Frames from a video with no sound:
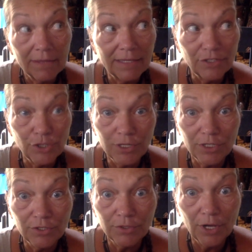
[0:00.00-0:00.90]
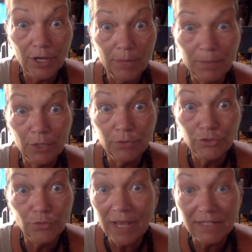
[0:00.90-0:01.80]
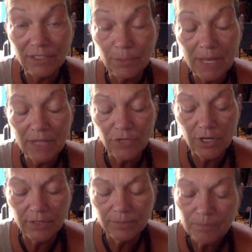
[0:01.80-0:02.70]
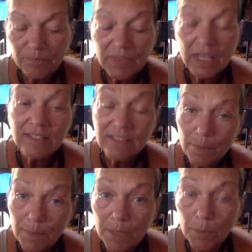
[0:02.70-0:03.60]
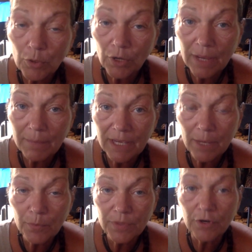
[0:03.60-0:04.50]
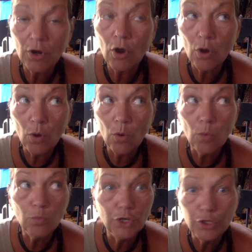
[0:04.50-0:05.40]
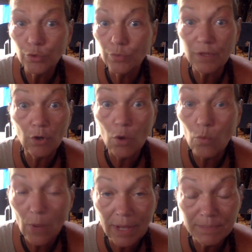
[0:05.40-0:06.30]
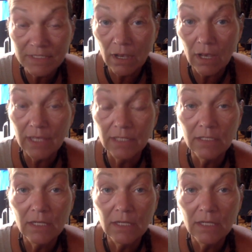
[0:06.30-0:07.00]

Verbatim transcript: that you can upload directly to Patreon. Some people are coming up with their whole new, their own website